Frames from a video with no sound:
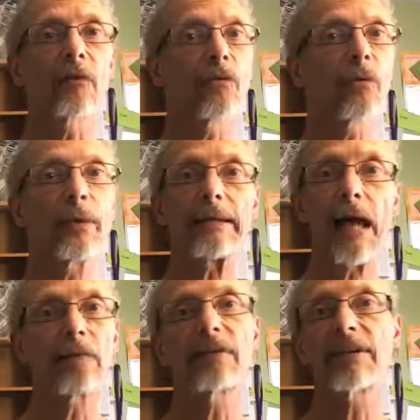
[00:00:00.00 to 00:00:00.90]
for doing
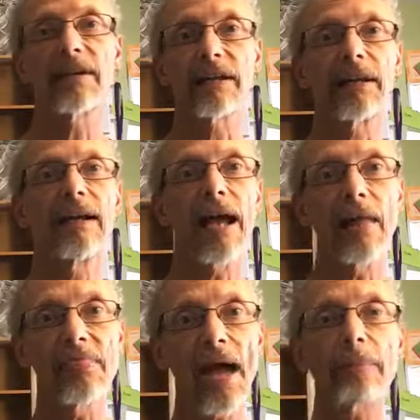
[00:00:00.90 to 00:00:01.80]
everything.
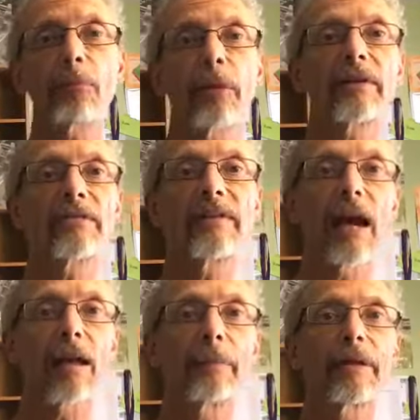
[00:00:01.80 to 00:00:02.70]
And that brings the
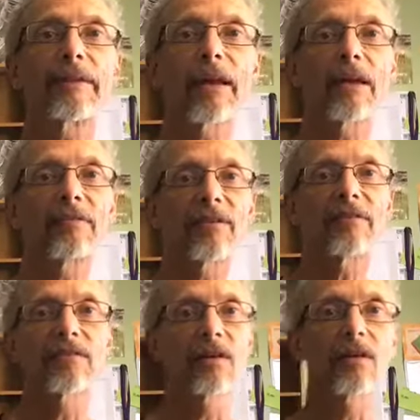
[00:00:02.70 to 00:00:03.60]
element then of
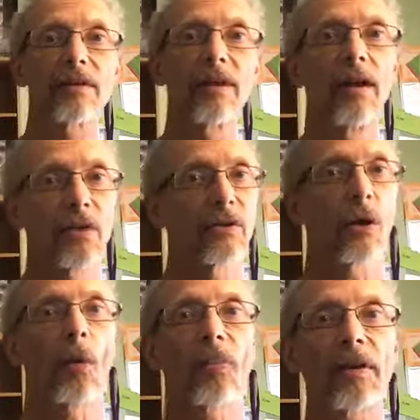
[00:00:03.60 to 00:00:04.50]
sincerity. You
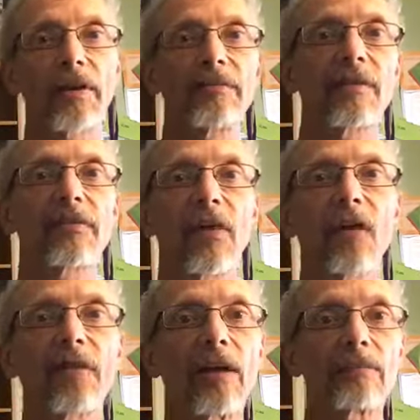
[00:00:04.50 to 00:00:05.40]
don't think of
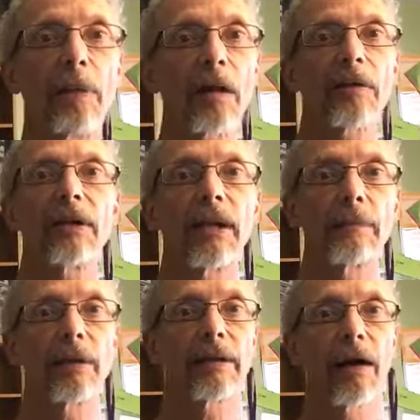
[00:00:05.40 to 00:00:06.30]
yourself as better than
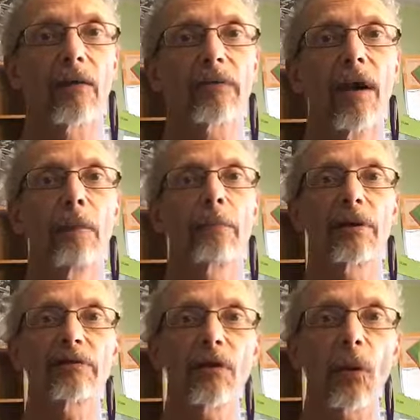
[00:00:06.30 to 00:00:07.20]
anybody else, but
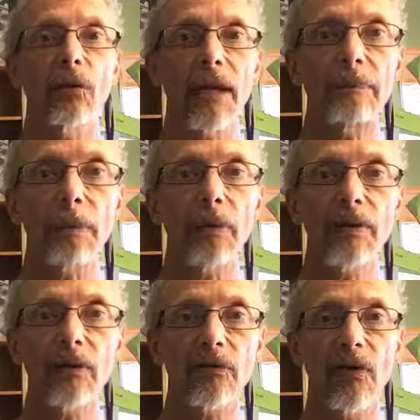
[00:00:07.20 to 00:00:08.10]
if you don't keep you
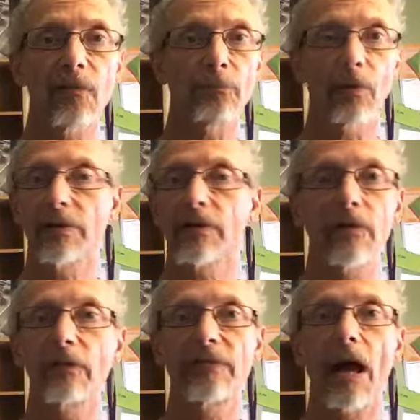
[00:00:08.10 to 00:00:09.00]
putting yourself, putting
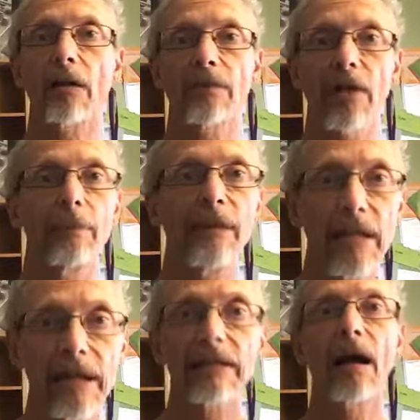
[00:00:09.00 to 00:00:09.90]
yourself down as I'm an
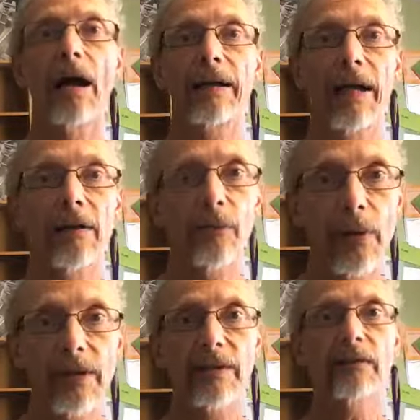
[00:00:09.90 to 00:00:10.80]
idiot, I can't do
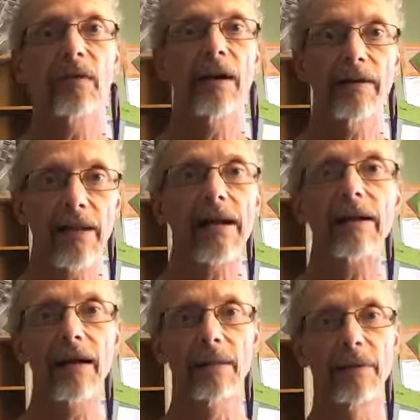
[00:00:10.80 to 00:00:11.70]
anything right, and that
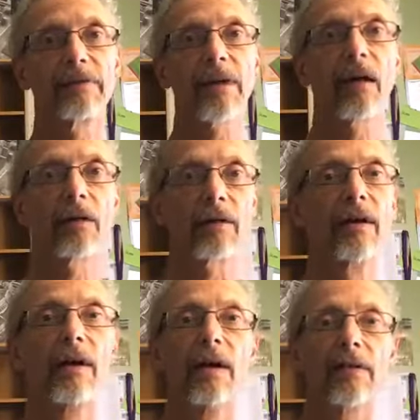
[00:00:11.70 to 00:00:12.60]
kind of mentality.
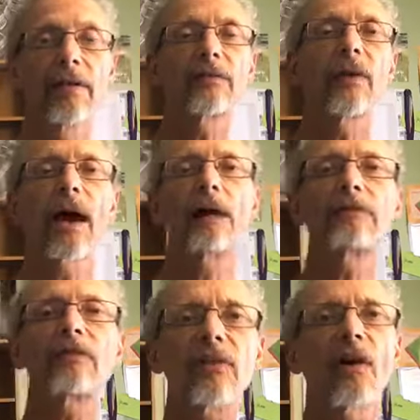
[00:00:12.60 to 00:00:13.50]
That you have
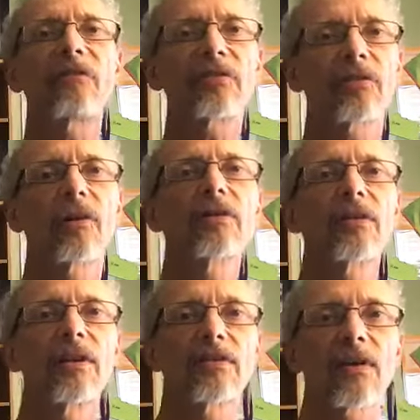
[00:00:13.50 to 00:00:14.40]
the self assurance
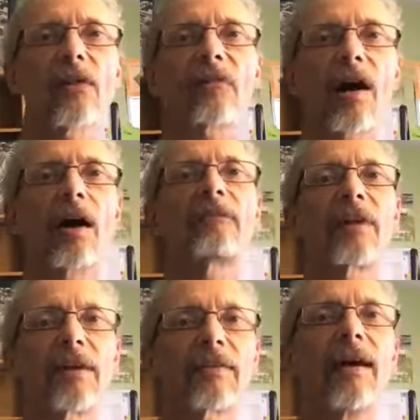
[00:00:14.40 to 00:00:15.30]
and the self
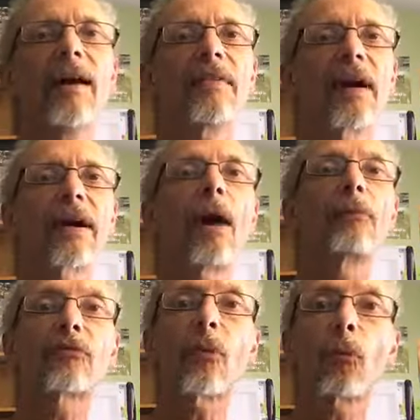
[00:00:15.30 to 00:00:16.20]
confidence that
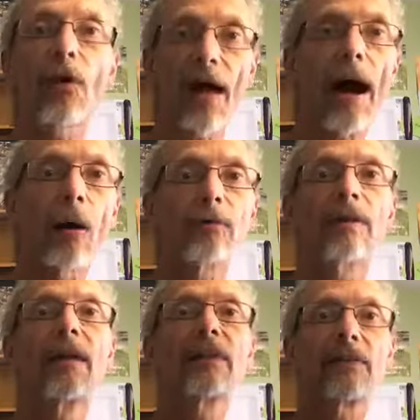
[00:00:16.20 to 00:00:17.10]
comes from without
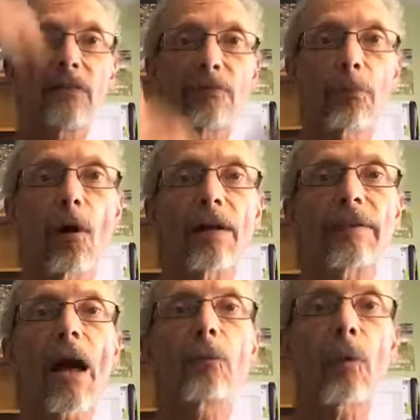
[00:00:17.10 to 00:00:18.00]
that you've brought
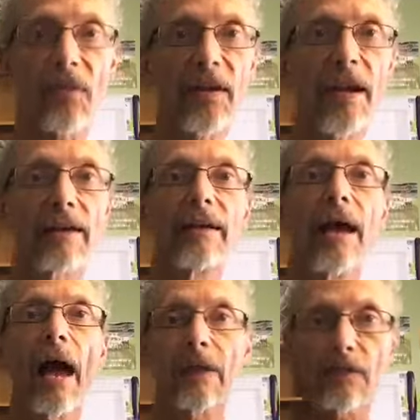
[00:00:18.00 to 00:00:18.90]
down within,
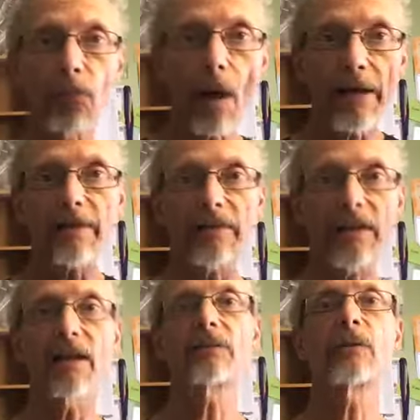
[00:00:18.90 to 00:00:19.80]
and your mind is
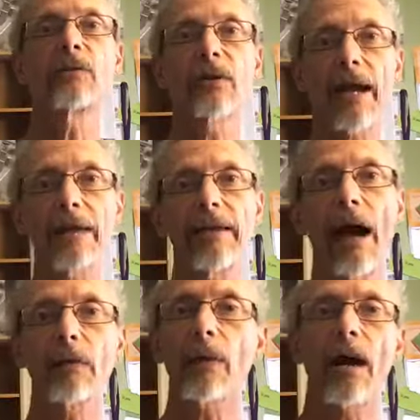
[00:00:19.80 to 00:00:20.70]
telling you you can't.
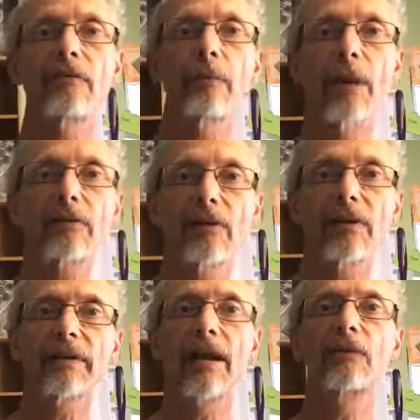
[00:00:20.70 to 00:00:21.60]
Now you have the mental
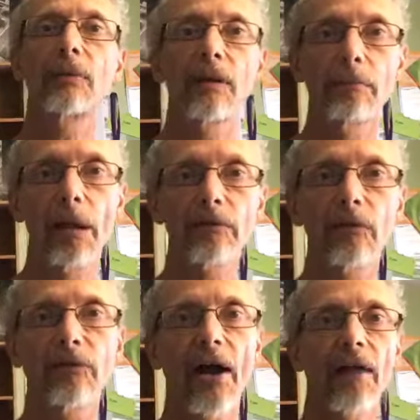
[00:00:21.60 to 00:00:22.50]
engagement and
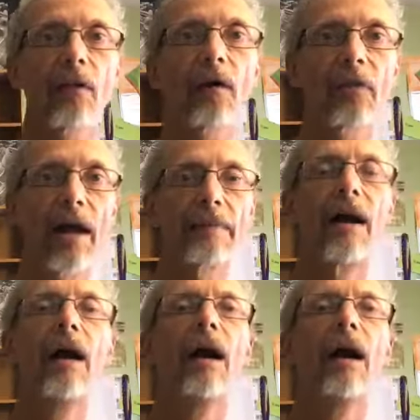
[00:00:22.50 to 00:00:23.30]
mental dialogue that